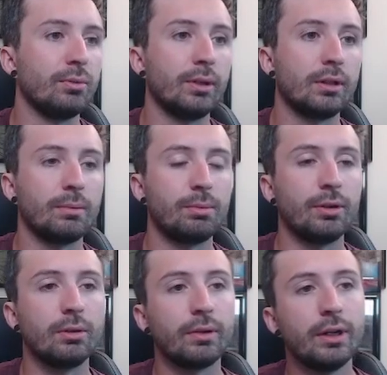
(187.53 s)
Wing. I'm going to put
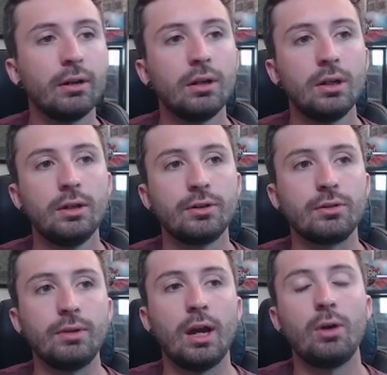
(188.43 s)
it over here. So
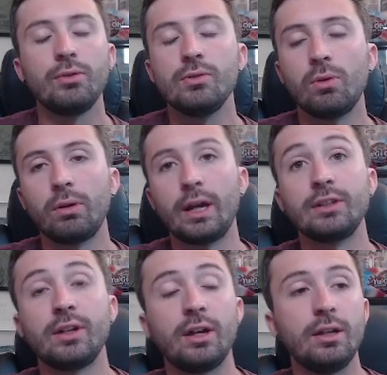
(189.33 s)
now you are
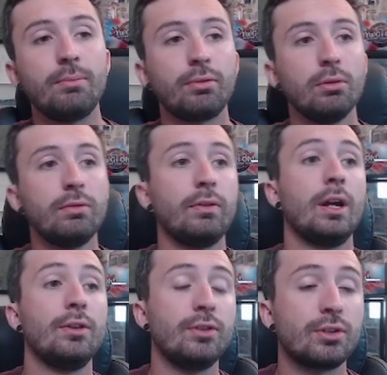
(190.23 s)
anti-nib proof, and this